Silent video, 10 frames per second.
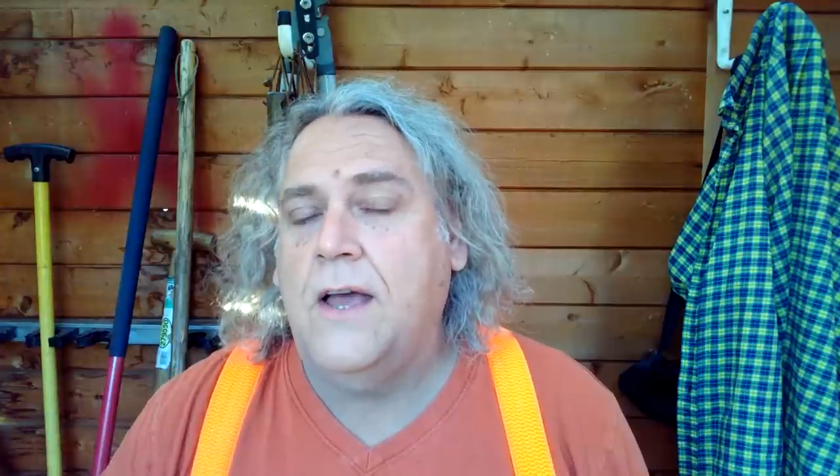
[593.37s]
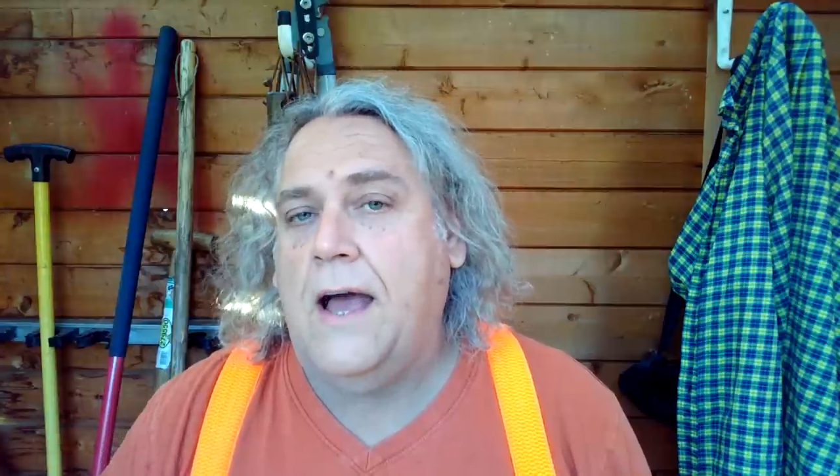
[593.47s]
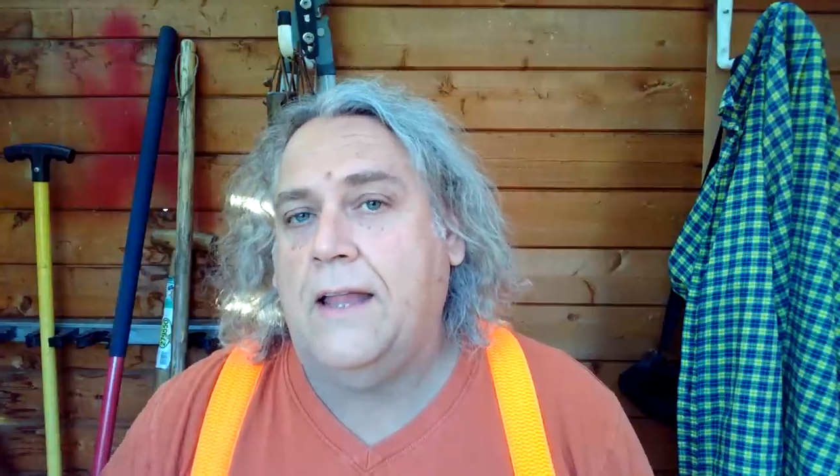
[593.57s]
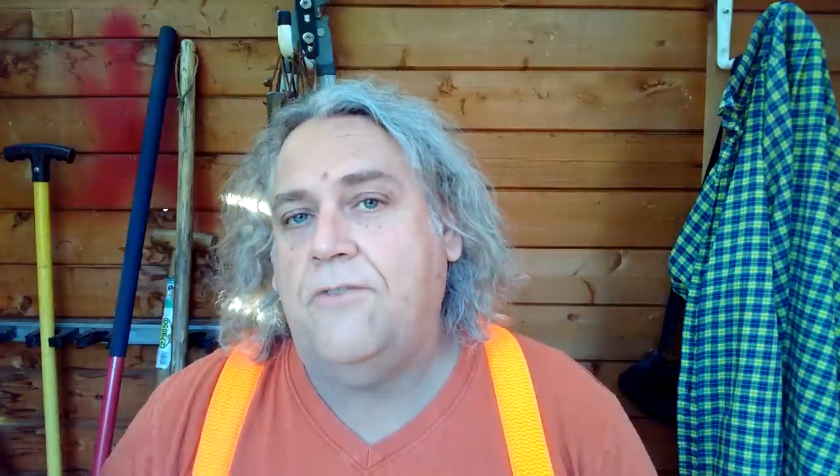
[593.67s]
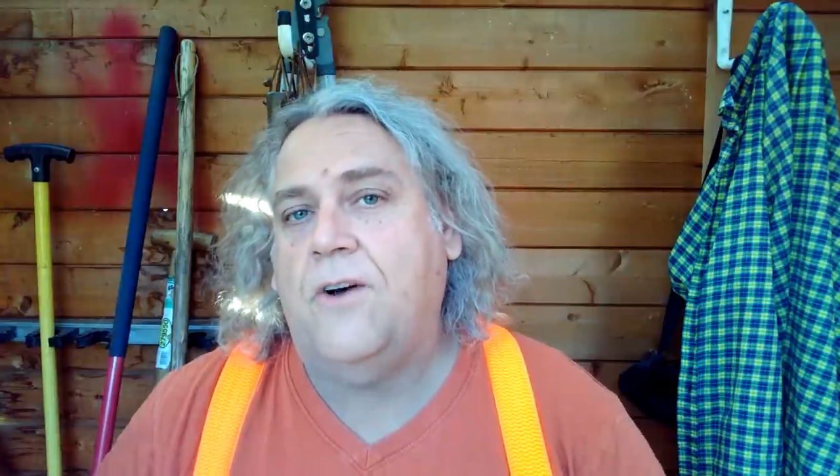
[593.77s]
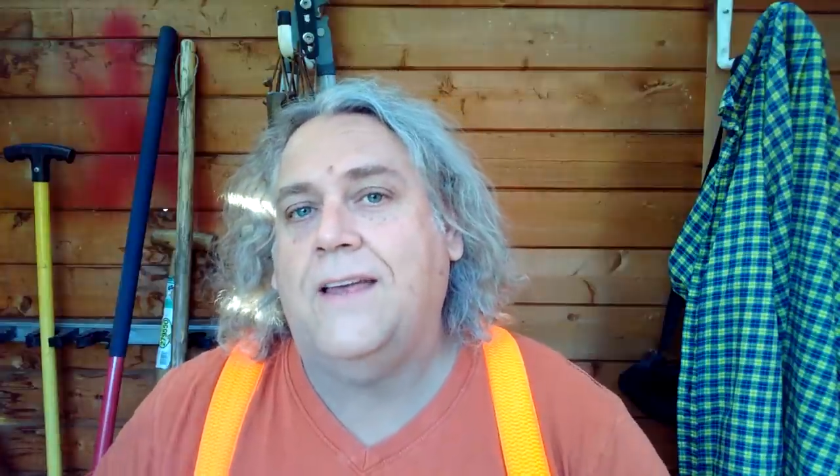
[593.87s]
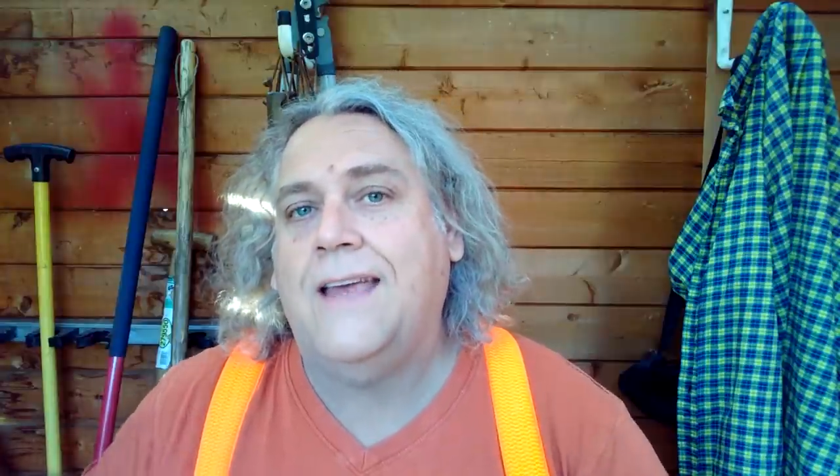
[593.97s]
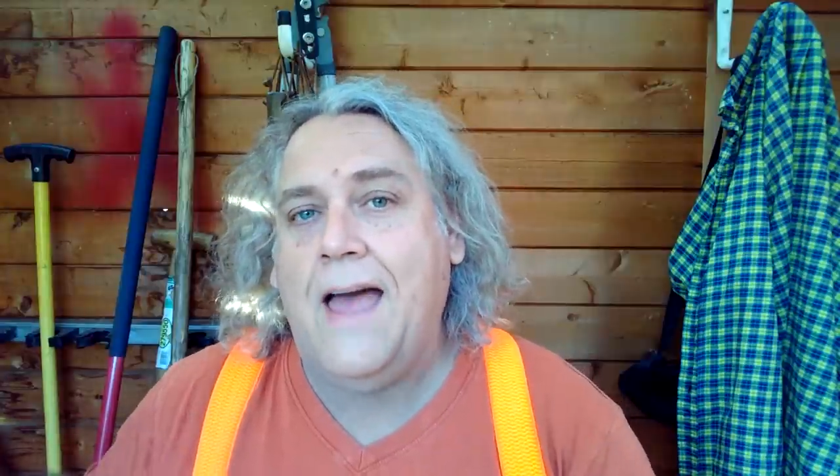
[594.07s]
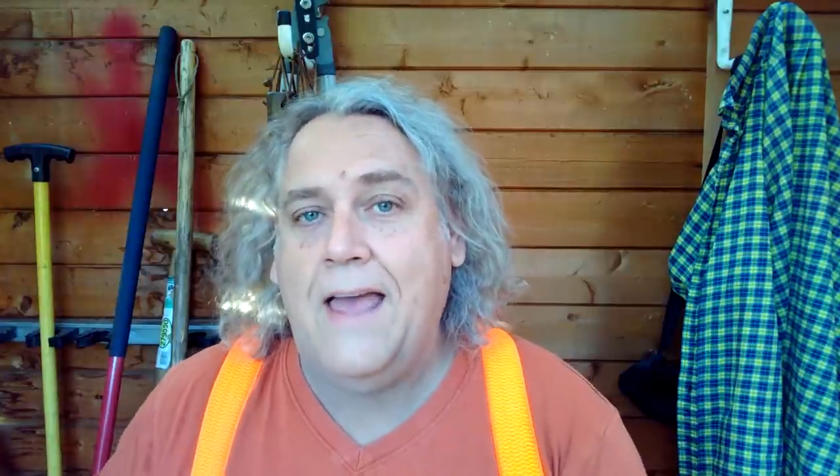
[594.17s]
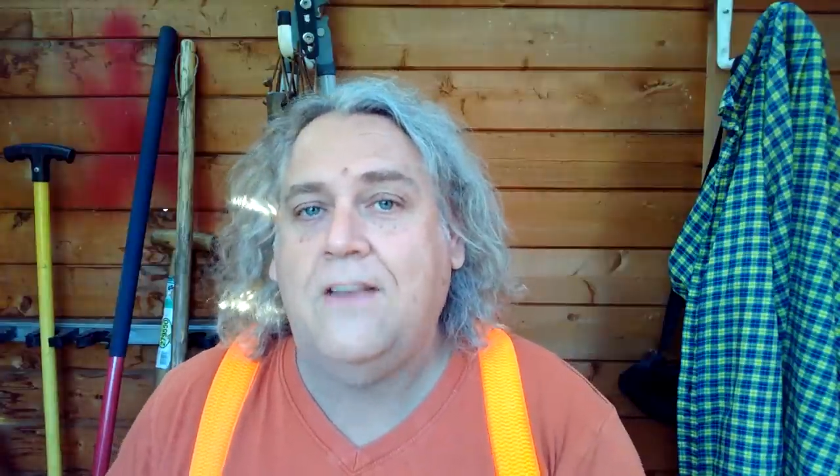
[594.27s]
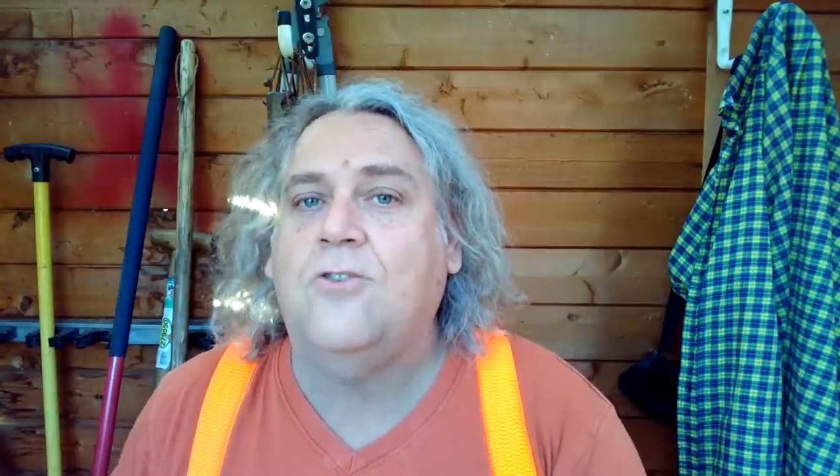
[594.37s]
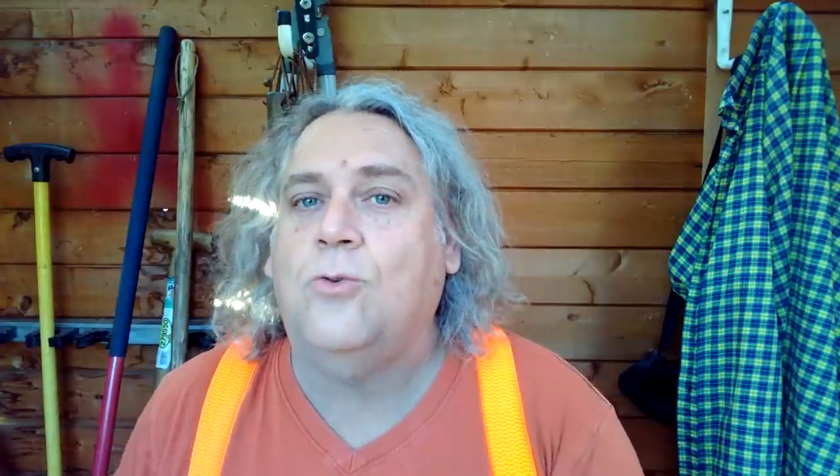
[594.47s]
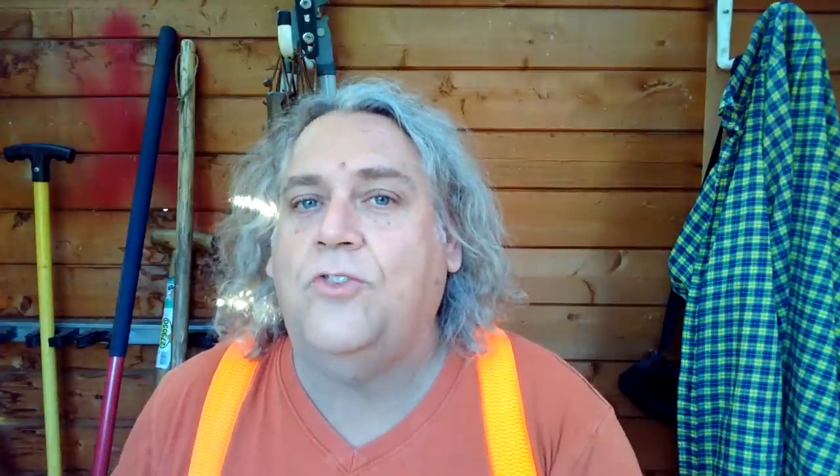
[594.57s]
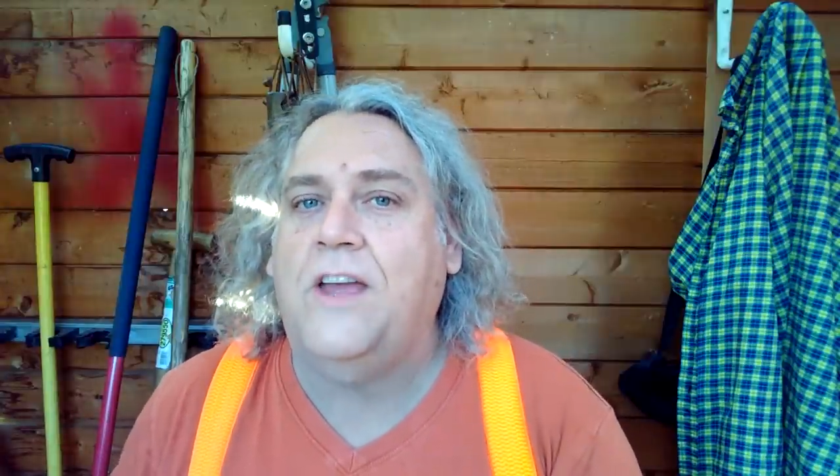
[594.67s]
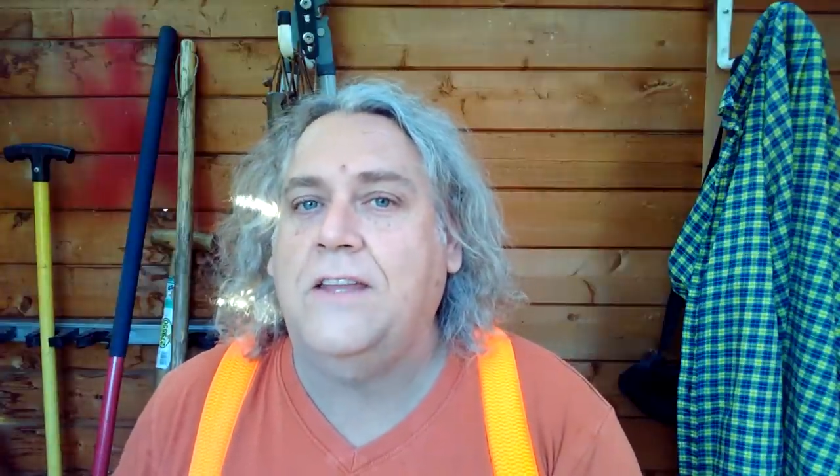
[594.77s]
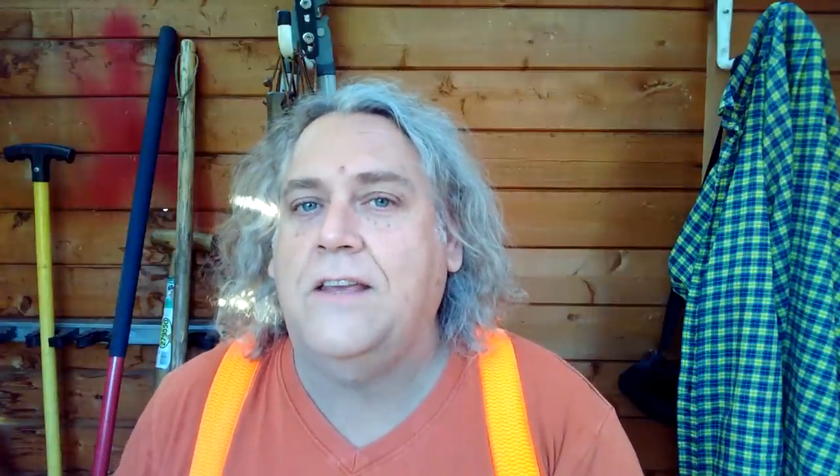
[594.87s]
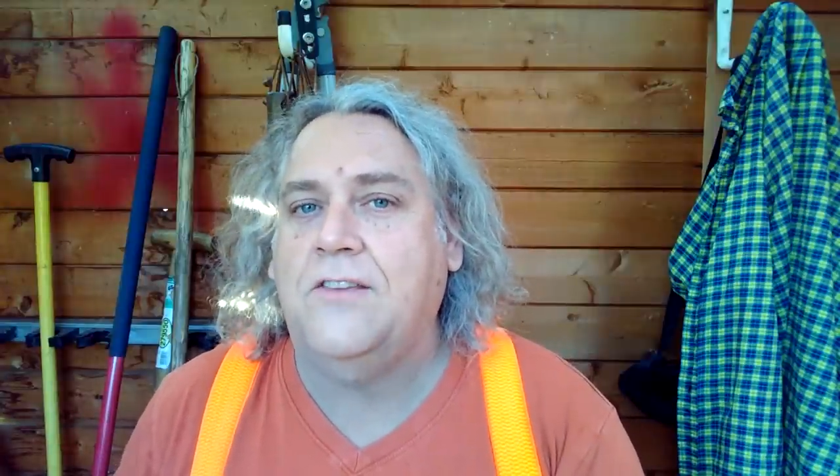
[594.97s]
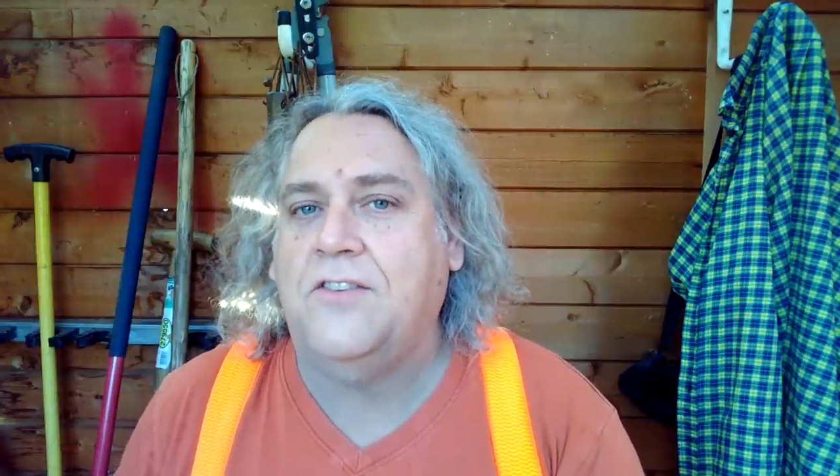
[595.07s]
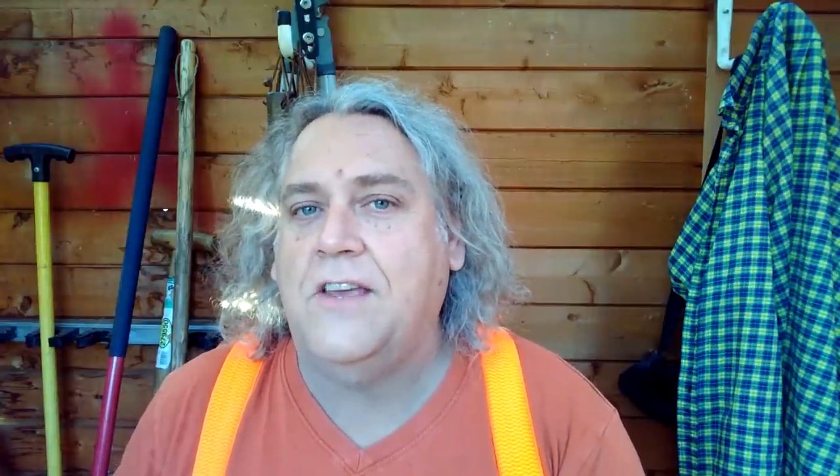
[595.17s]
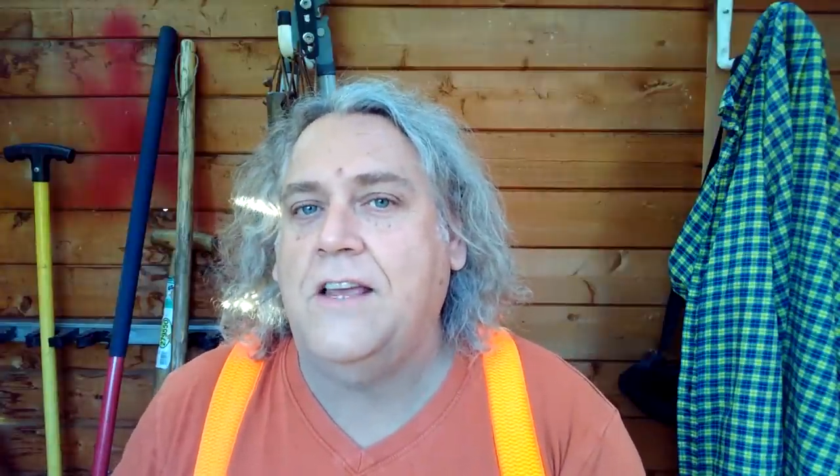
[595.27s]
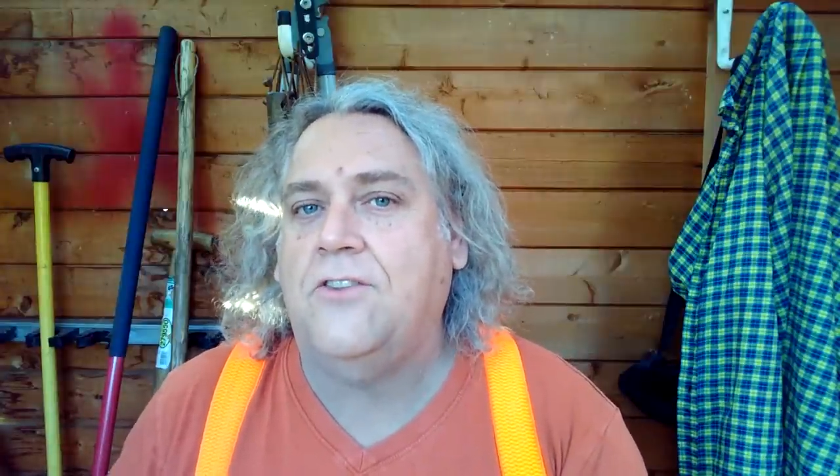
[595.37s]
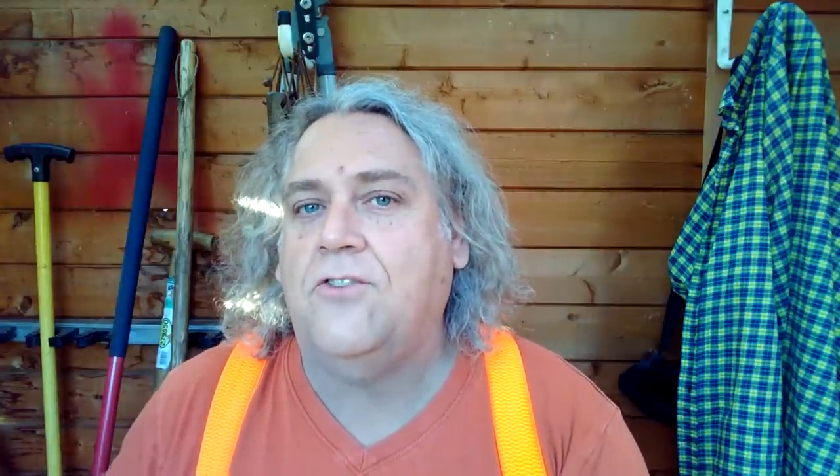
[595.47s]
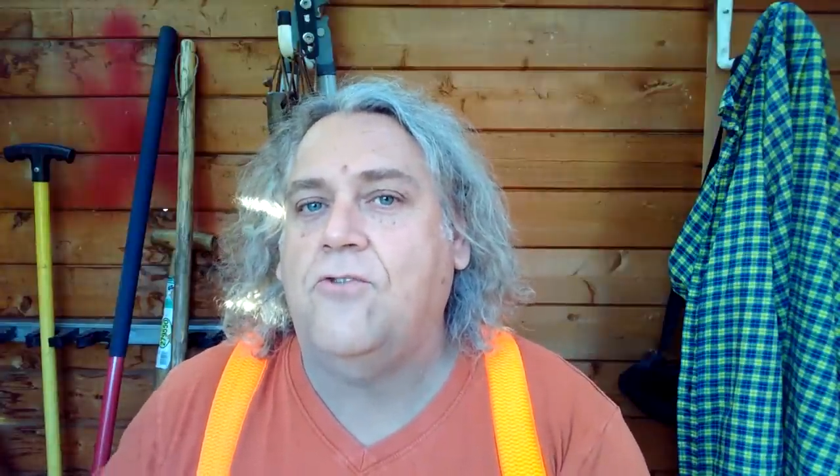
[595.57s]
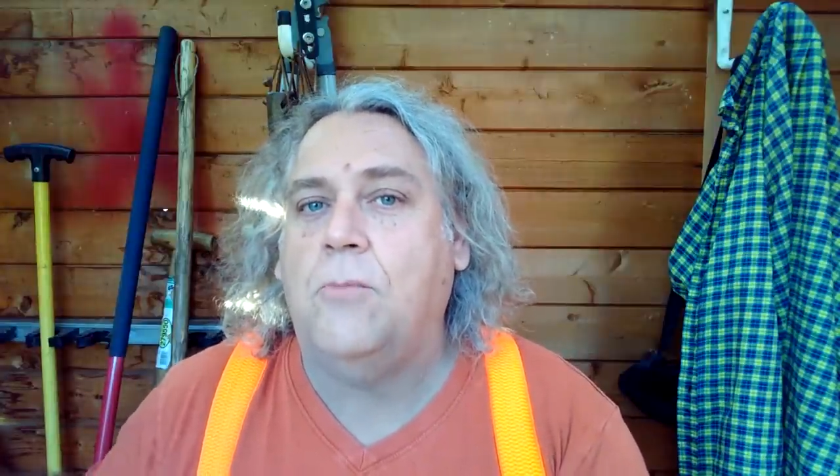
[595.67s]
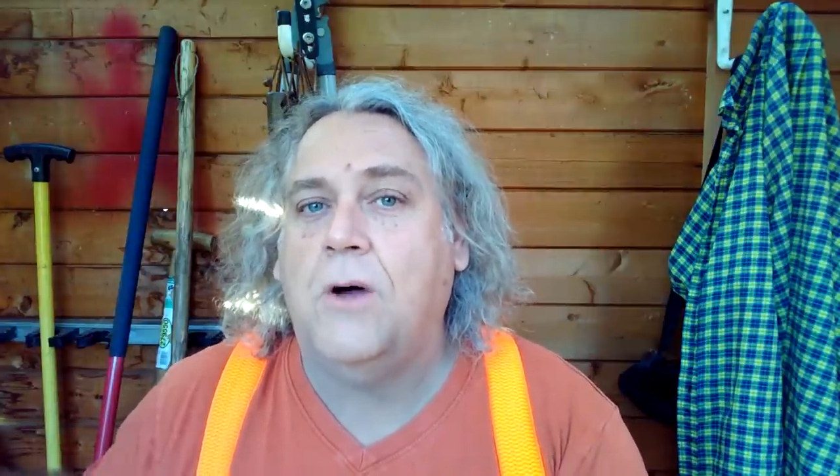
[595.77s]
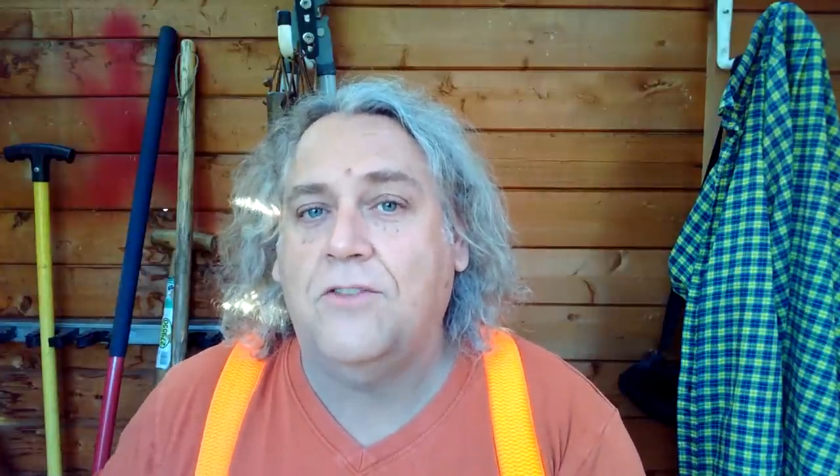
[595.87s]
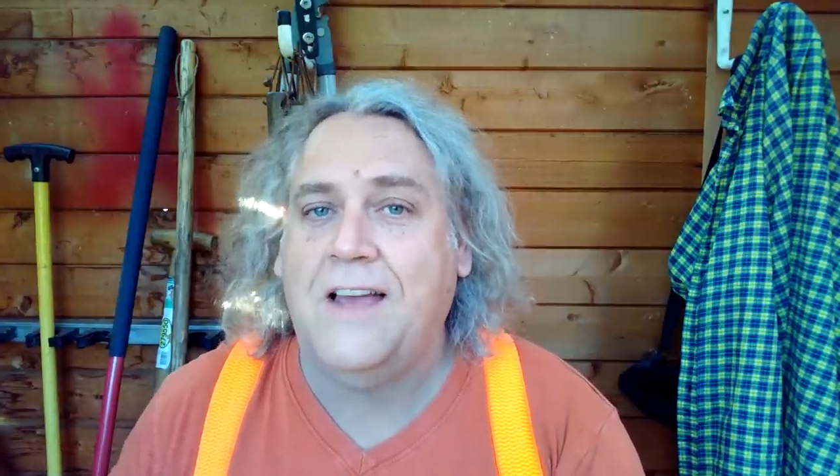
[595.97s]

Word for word: and if I can get eight or 10 year seeds from our